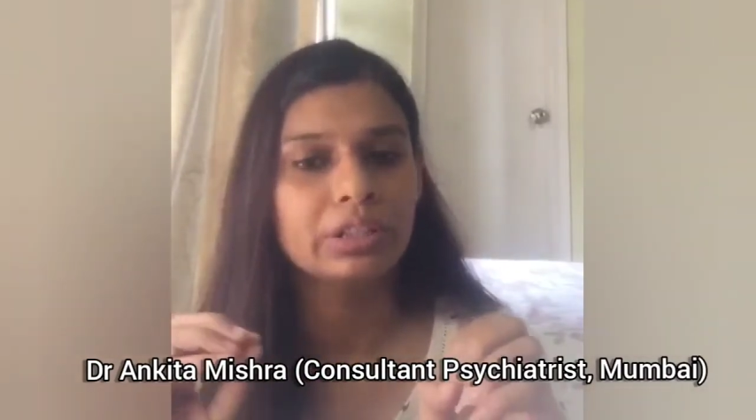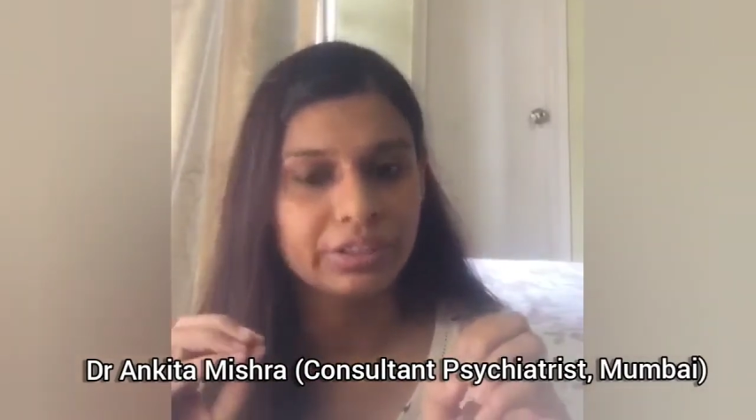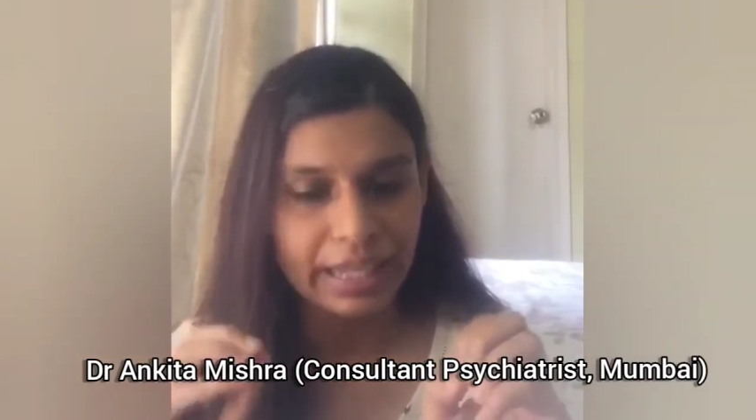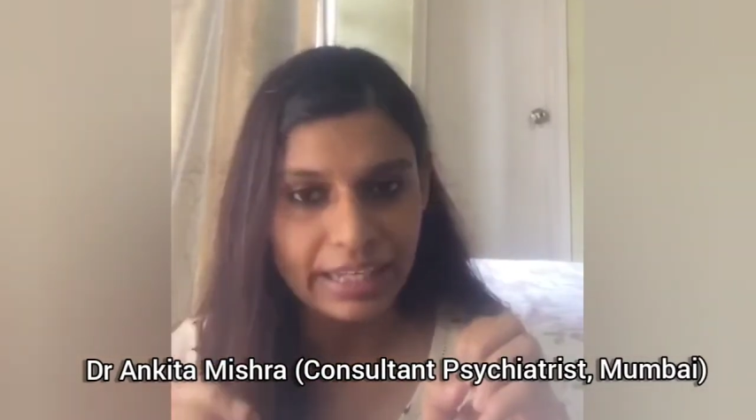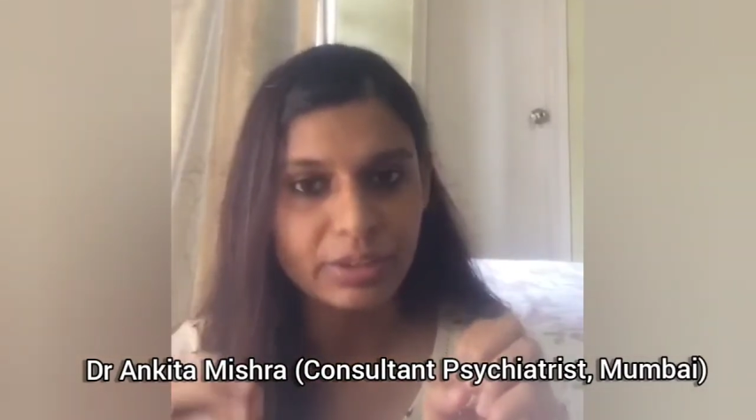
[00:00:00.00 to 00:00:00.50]

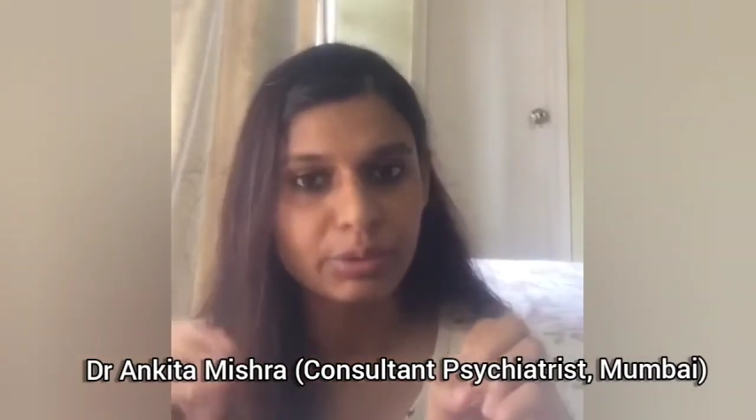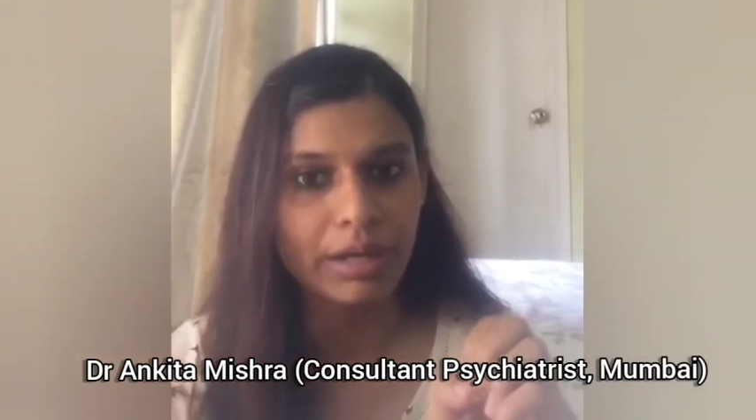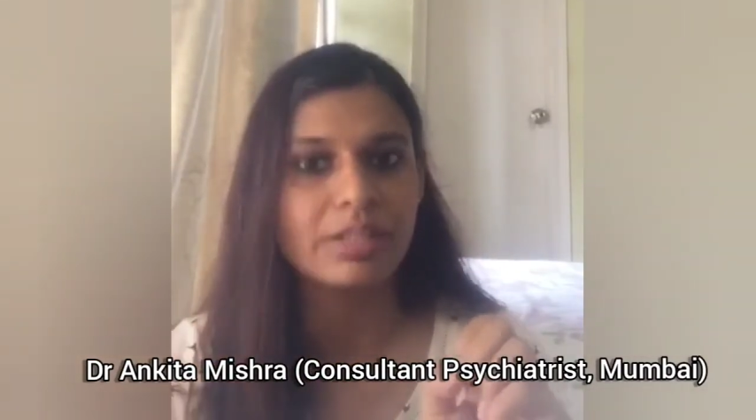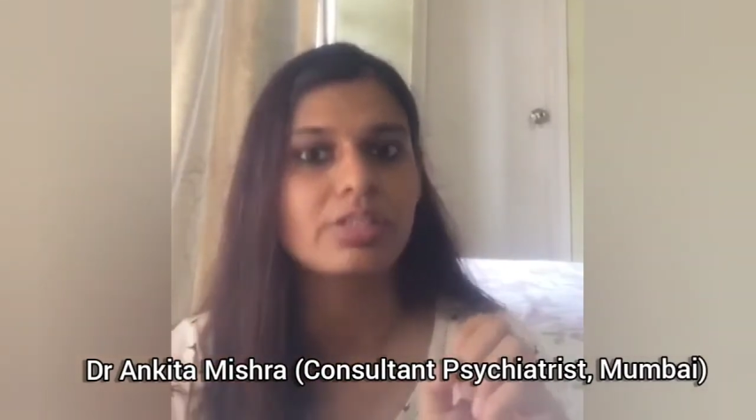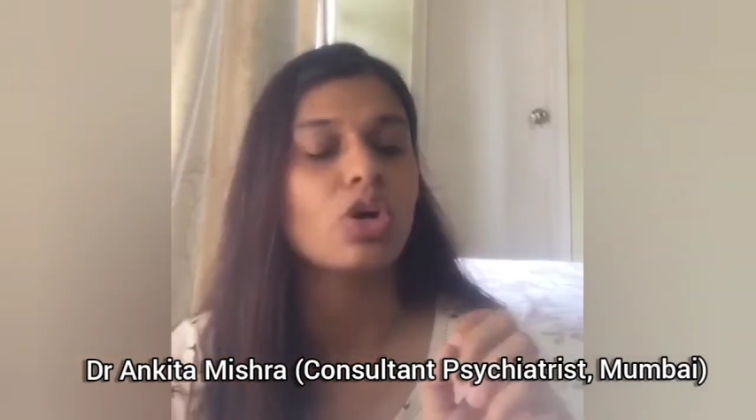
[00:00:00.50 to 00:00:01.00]
take
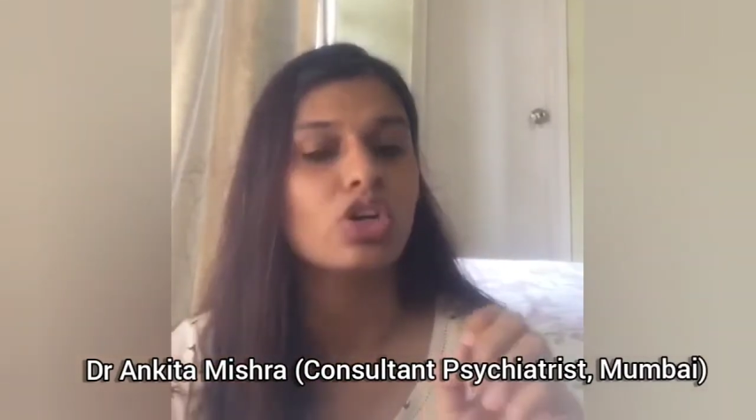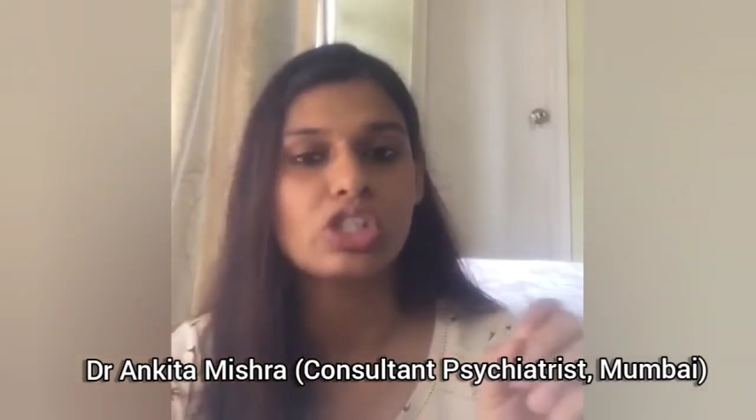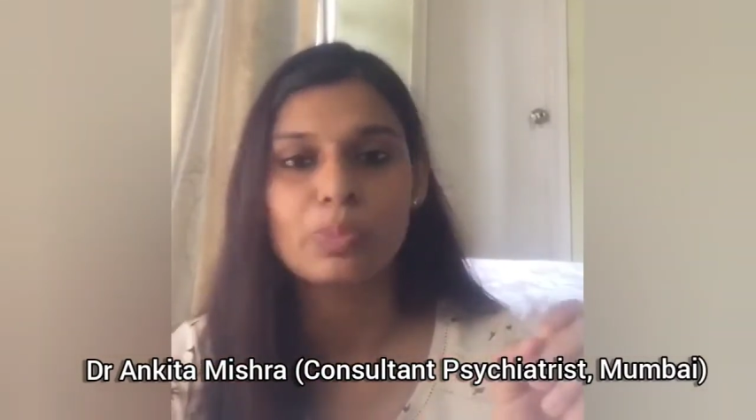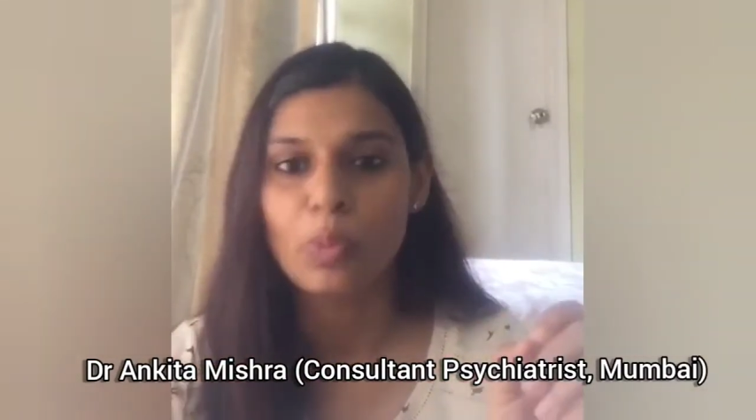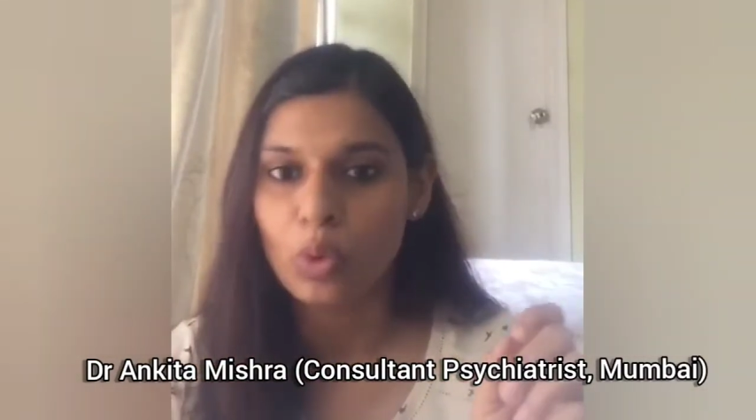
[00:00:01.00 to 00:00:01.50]
drugs or
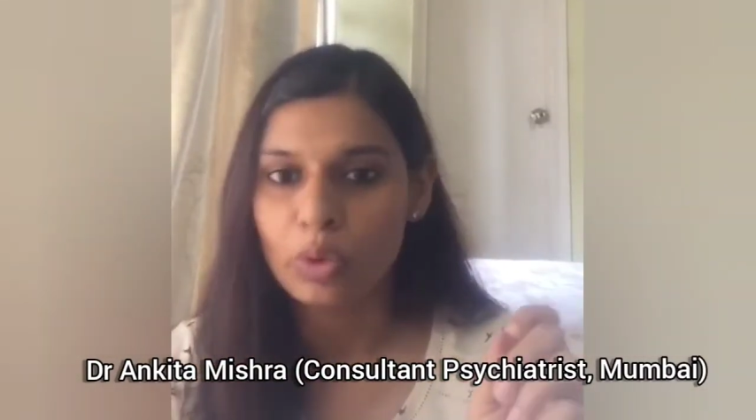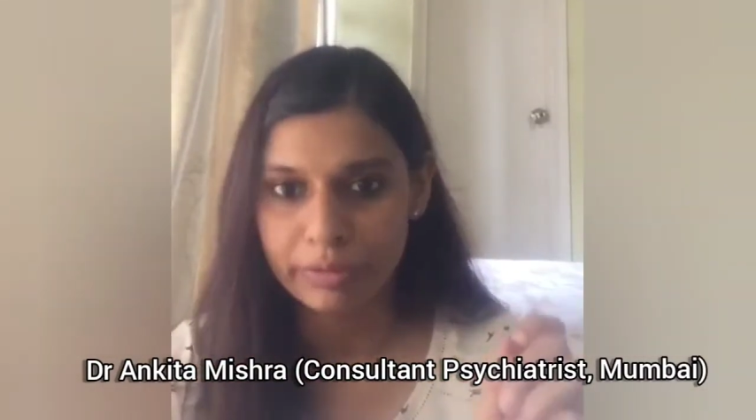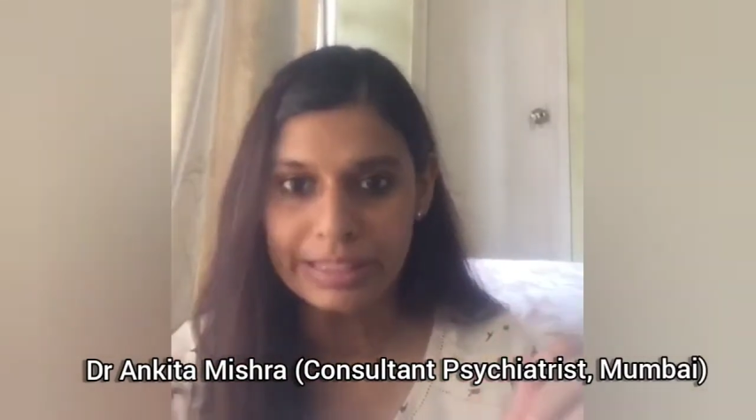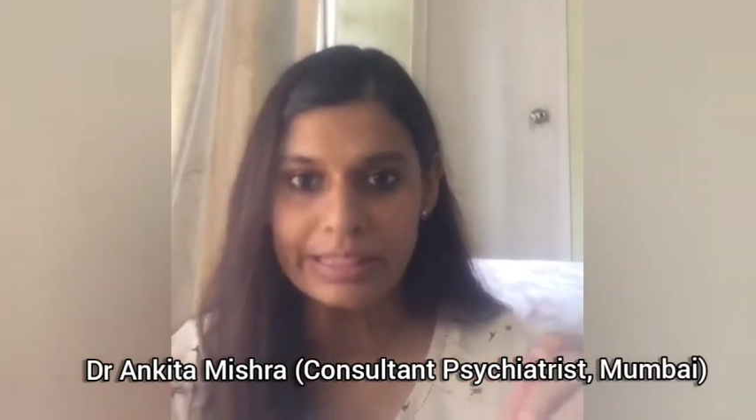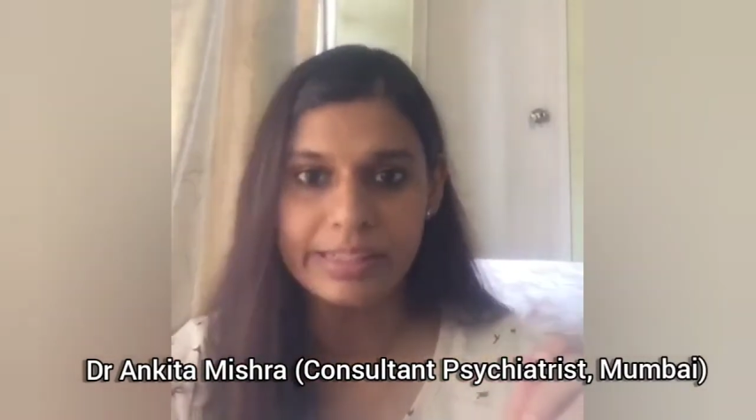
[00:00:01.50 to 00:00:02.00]
smoke
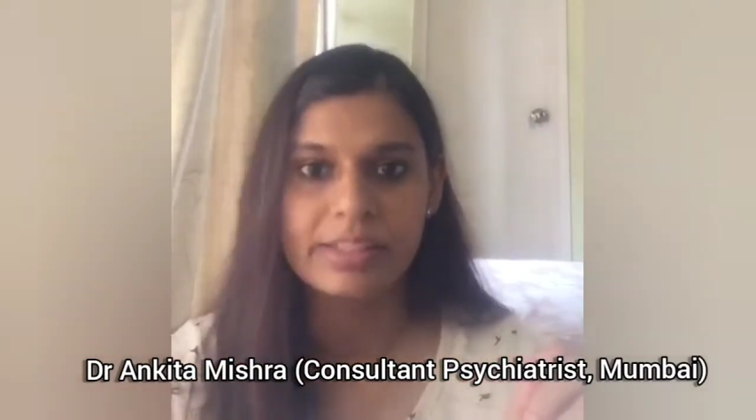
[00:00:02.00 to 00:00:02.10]
weed.